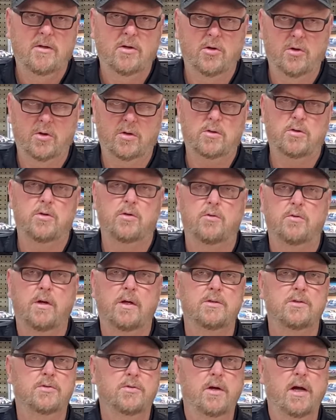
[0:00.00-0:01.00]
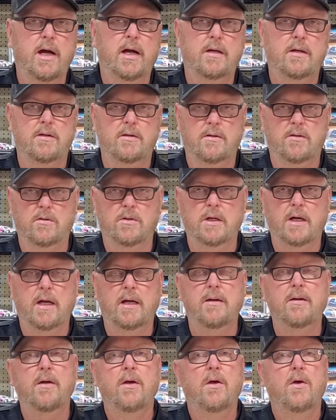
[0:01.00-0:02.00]
hooked to the racetrack,
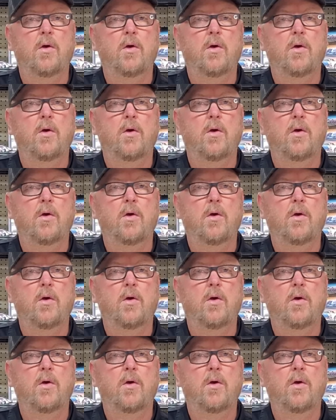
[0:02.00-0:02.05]
okay?